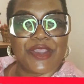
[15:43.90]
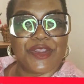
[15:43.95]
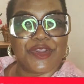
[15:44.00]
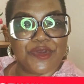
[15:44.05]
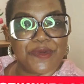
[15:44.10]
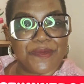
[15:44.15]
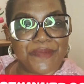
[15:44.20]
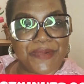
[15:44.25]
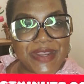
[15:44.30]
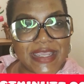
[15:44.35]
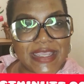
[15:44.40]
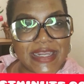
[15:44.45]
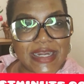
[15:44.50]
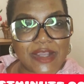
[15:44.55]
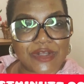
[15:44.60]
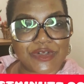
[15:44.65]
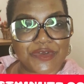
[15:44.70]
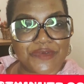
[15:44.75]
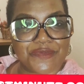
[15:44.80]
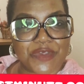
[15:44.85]
you bring it
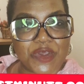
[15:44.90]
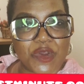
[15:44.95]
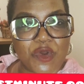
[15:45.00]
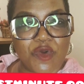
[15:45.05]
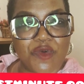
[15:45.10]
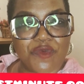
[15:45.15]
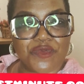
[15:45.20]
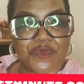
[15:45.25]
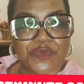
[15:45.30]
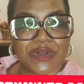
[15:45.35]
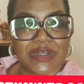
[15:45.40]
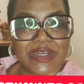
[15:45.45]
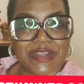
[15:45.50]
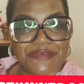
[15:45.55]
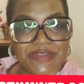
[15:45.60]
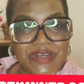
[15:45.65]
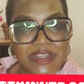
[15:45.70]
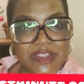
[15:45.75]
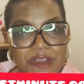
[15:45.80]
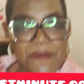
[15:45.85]
out of the oven,
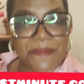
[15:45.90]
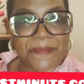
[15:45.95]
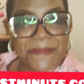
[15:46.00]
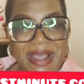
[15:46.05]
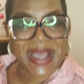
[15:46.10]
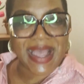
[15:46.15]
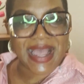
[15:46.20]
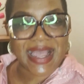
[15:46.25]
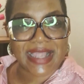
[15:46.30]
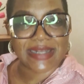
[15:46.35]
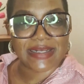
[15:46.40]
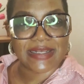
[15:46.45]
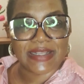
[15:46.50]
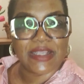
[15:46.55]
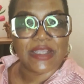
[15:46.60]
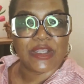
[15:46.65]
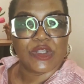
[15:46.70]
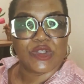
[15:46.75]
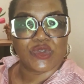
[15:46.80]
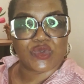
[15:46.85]
leave it in your pan
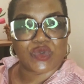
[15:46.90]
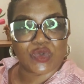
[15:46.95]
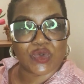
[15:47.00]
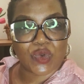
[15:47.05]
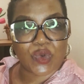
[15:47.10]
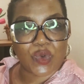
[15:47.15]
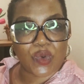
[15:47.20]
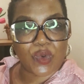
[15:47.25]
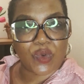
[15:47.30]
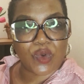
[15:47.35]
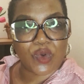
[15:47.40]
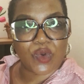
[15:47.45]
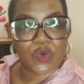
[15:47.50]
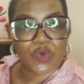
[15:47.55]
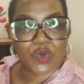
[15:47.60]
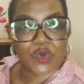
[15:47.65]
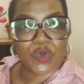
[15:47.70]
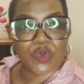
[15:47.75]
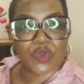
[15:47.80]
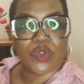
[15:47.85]
to
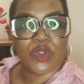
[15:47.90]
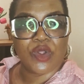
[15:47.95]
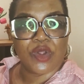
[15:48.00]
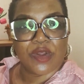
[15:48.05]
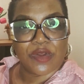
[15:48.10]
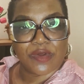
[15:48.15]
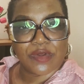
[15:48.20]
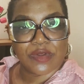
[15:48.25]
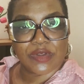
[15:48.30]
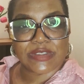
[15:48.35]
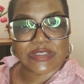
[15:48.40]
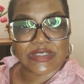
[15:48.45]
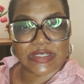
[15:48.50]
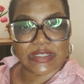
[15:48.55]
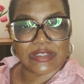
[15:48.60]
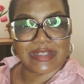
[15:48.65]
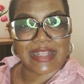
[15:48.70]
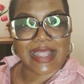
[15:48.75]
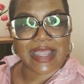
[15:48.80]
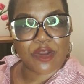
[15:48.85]
cool
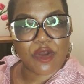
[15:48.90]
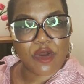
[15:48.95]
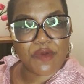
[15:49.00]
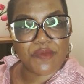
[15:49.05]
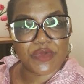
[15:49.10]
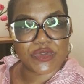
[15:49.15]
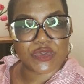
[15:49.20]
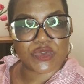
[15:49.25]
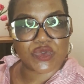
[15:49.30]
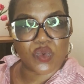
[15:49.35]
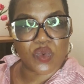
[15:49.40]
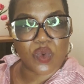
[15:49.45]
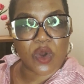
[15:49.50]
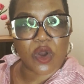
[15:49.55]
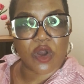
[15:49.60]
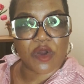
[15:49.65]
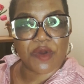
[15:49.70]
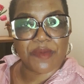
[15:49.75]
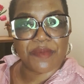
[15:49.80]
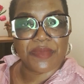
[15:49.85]
till like almost
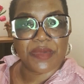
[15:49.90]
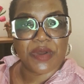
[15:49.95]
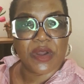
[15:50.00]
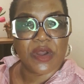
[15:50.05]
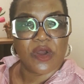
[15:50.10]
warm,